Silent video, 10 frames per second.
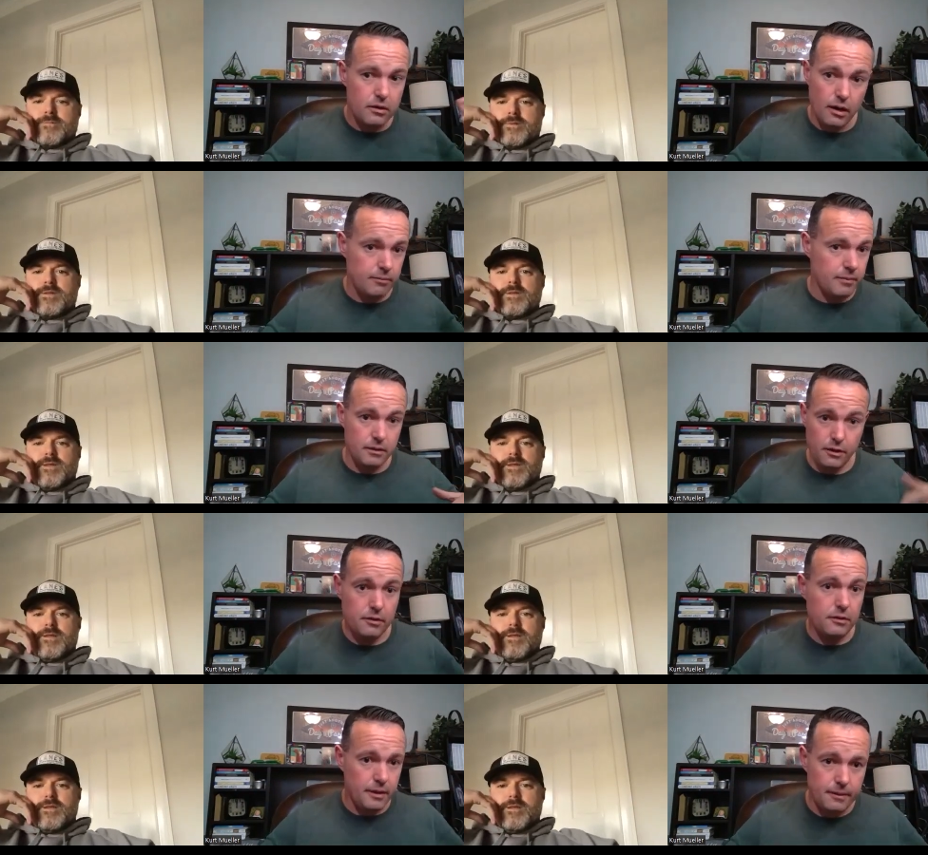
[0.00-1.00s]
Speaker 1: I mean,
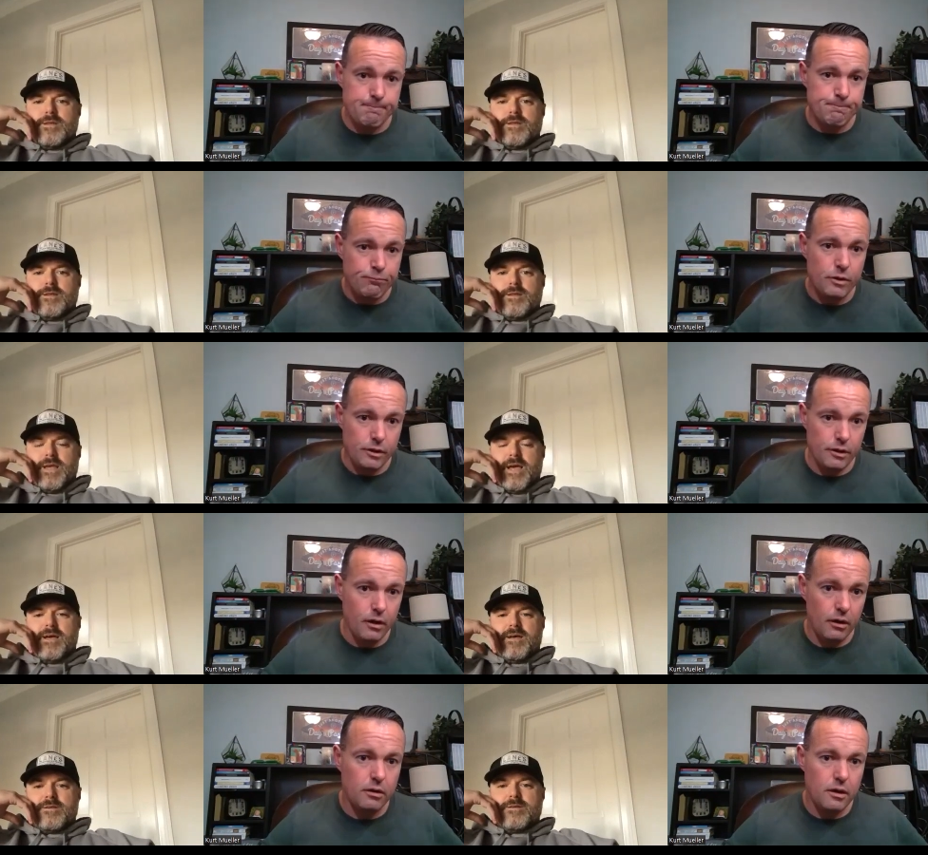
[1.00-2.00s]
literally, yeah. You
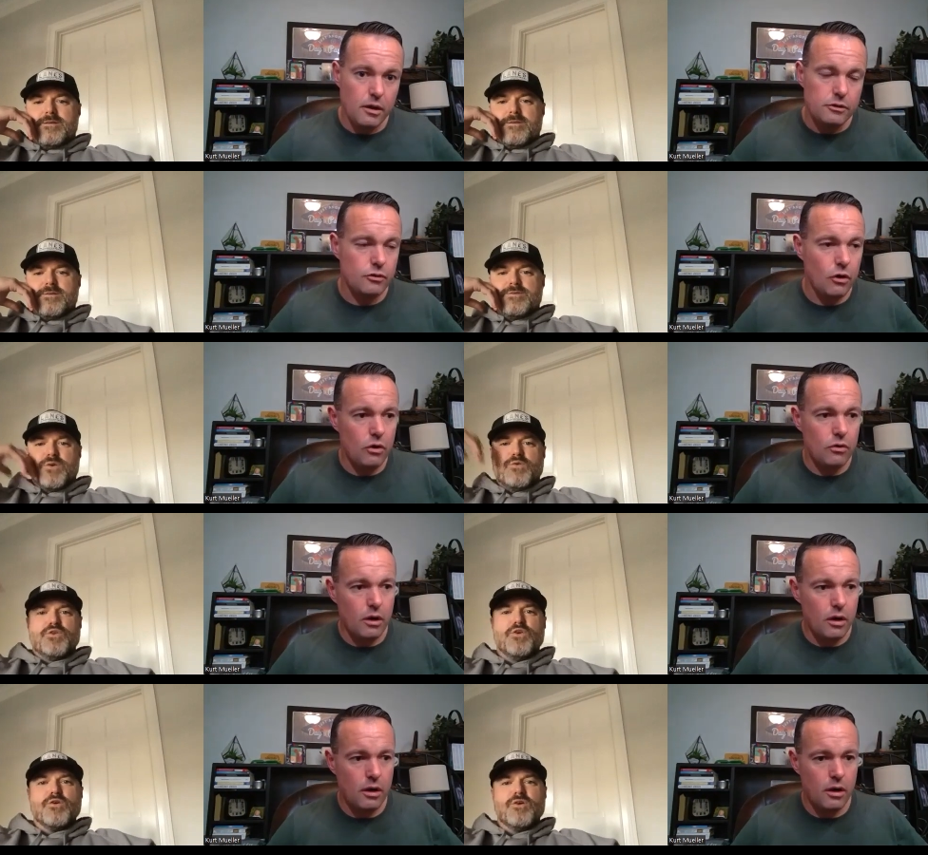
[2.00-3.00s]
know? So, so
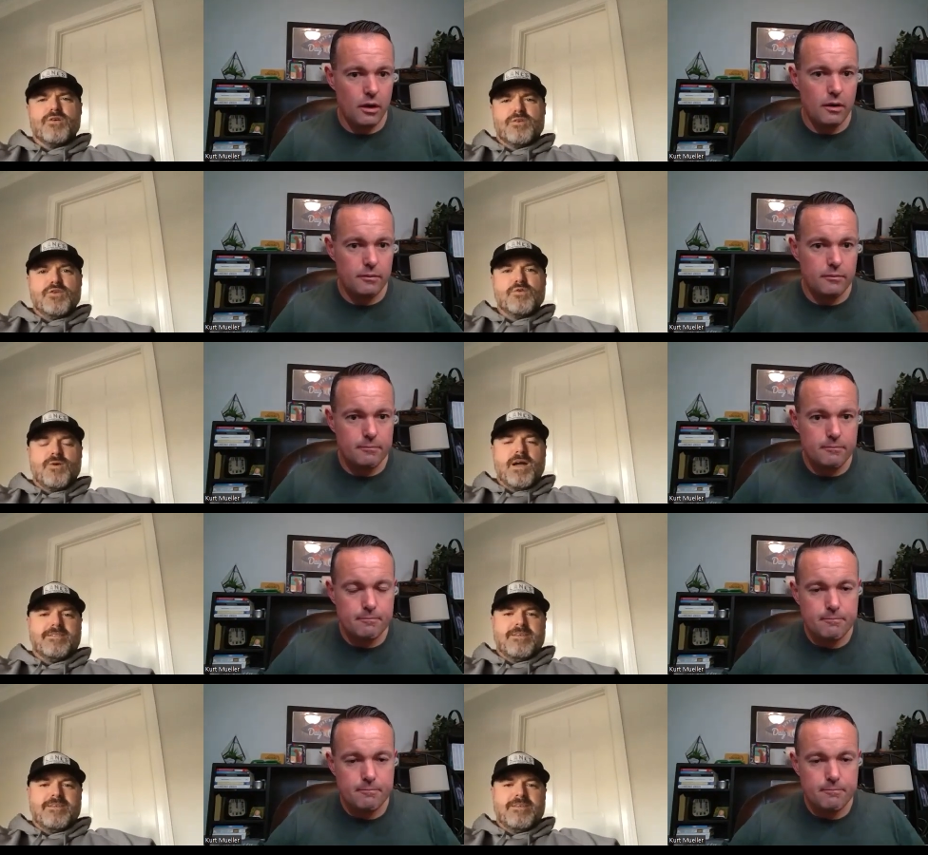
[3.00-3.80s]
you're, you're right